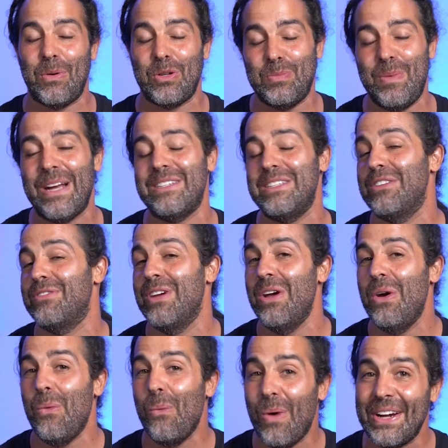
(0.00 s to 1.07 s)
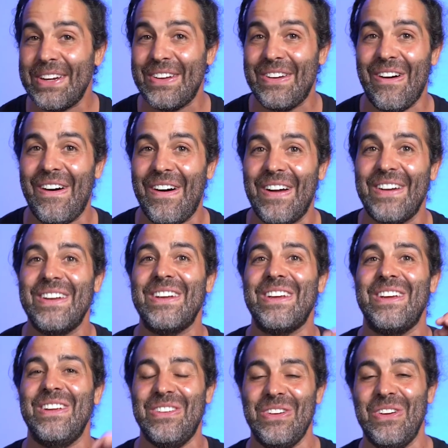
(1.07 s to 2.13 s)
perspective, what God
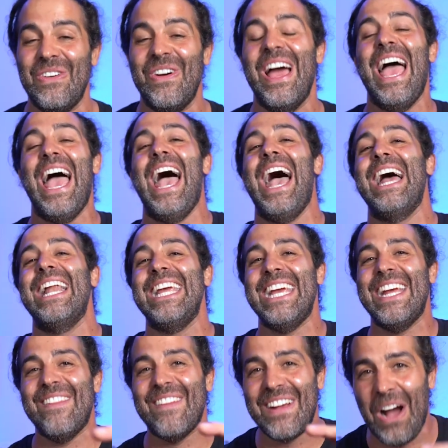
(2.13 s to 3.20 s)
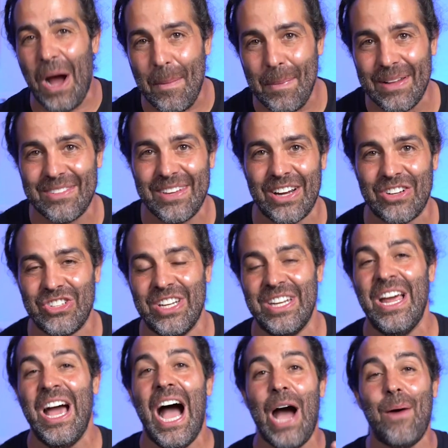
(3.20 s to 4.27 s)
can do. And in the comment section,
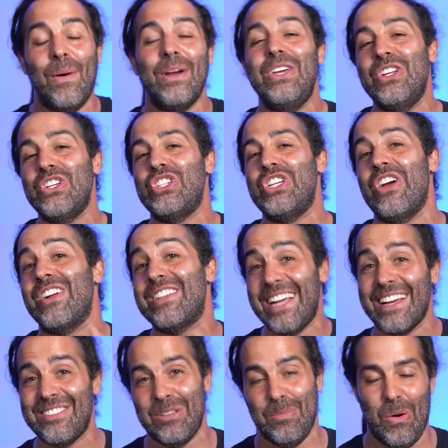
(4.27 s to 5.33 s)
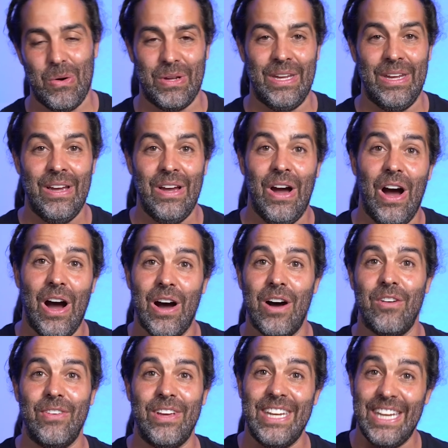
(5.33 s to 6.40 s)
I want you to share a testimony
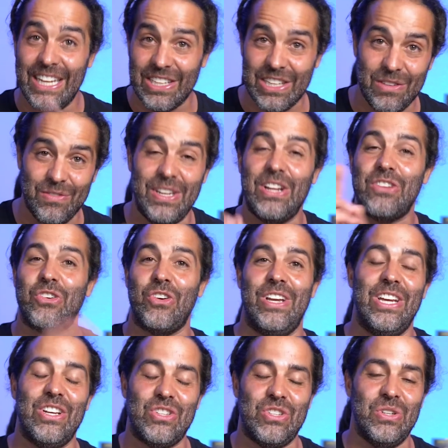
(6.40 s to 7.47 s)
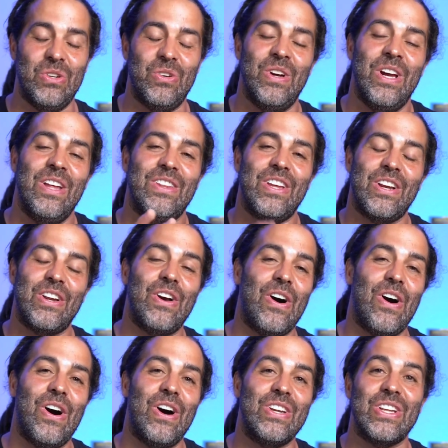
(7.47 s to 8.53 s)
of an inconvenience or an issue that
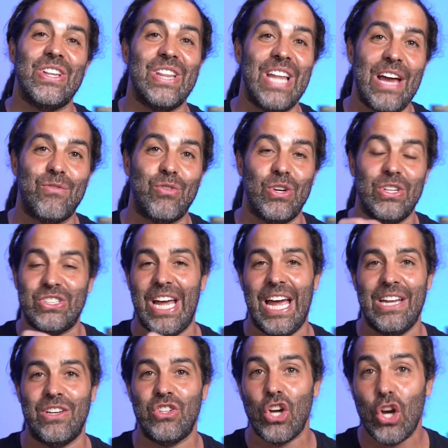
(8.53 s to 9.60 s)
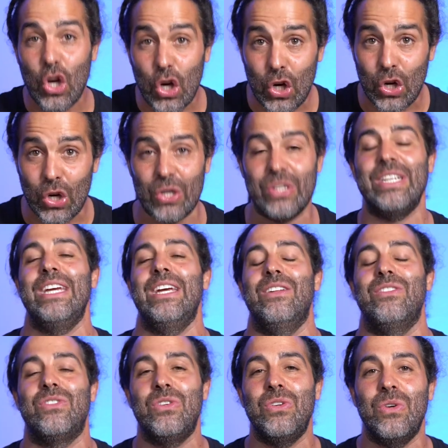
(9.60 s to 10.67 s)
God leveraged and turned
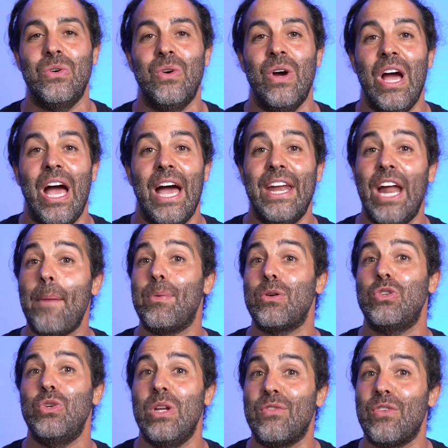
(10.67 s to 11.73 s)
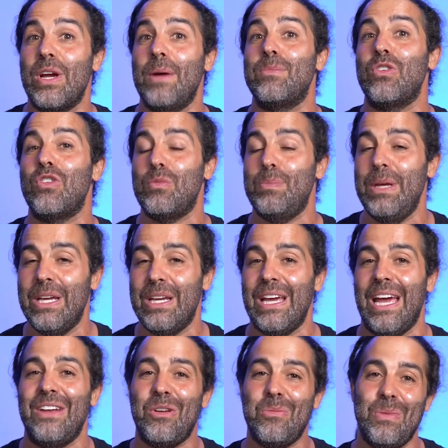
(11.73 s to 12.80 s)
into an opportunity for him to speak
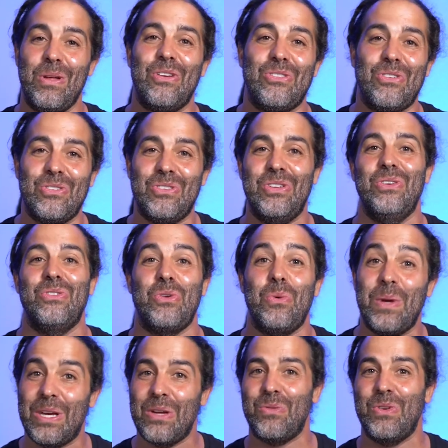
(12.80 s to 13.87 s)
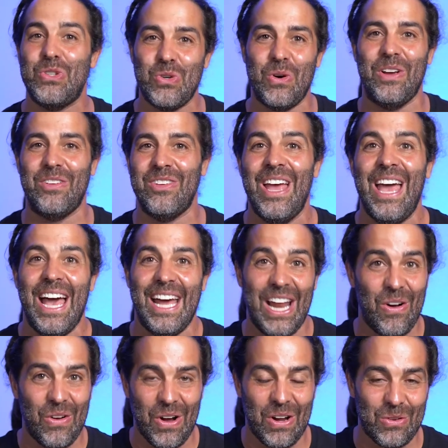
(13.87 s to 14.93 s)
and to minister to you so we can rejoice at
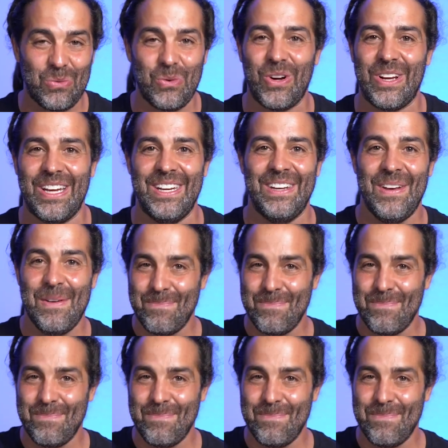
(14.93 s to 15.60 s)
how God is working.